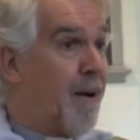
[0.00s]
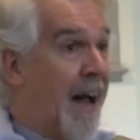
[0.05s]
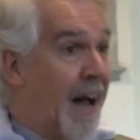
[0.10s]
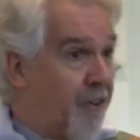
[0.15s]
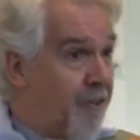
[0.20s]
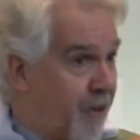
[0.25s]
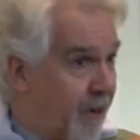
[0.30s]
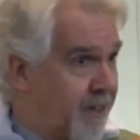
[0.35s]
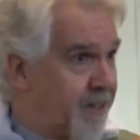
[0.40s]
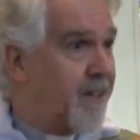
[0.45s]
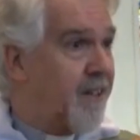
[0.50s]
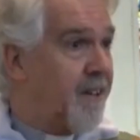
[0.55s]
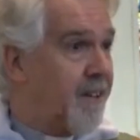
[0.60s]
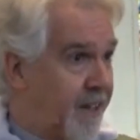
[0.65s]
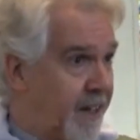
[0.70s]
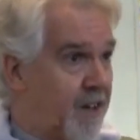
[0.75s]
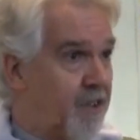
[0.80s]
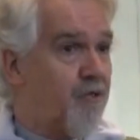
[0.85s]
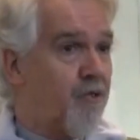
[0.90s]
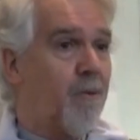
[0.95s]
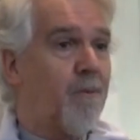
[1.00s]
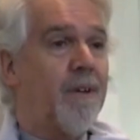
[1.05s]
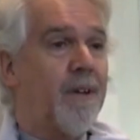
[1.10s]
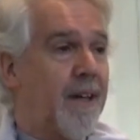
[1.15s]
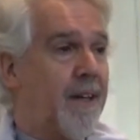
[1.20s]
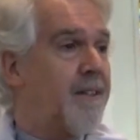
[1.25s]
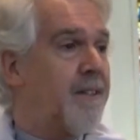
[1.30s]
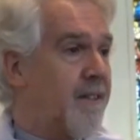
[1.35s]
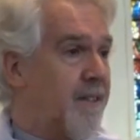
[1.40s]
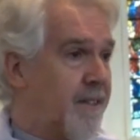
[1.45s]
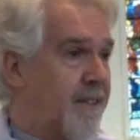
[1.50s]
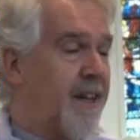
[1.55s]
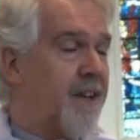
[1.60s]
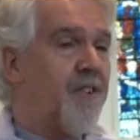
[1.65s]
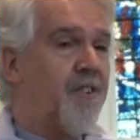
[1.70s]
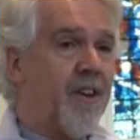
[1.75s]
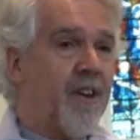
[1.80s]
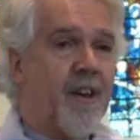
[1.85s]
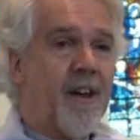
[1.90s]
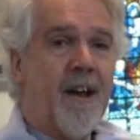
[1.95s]
Patrick's Cathedral is the
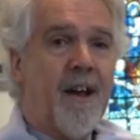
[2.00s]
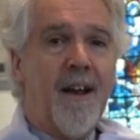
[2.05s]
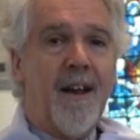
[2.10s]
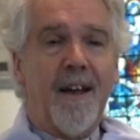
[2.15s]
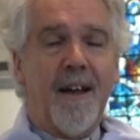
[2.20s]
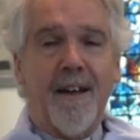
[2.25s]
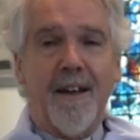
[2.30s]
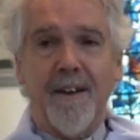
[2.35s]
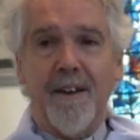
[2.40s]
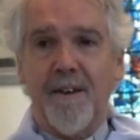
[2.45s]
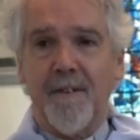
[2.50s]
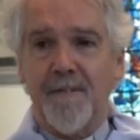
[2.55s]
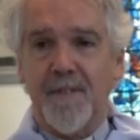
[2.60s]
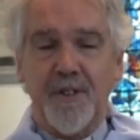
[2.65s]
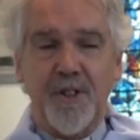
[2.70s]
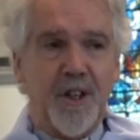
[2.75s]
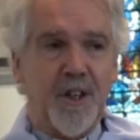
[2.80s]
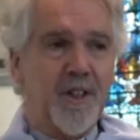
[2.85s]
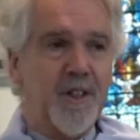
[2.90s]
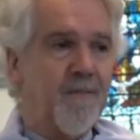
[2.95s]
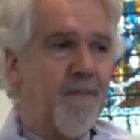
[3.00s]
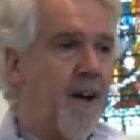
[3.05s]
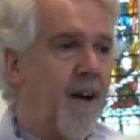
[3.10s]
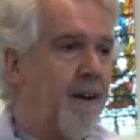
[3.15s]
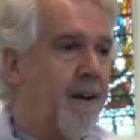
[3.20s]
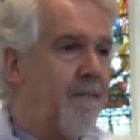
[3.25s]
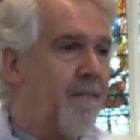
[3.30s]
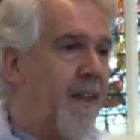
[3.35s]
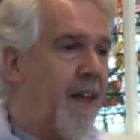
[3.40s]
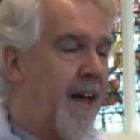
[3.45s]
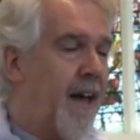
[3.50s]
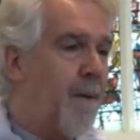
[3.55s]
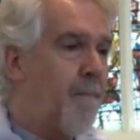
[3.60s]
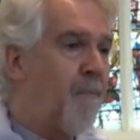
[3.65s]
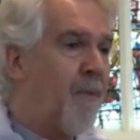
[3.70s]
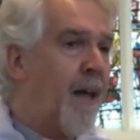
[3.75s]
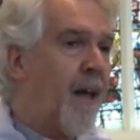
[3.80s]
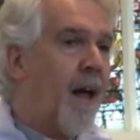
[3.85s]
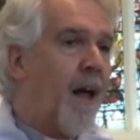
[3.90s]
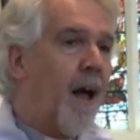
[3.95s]
centre of the Church of Ireland
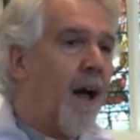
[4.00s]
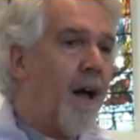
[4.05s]
there.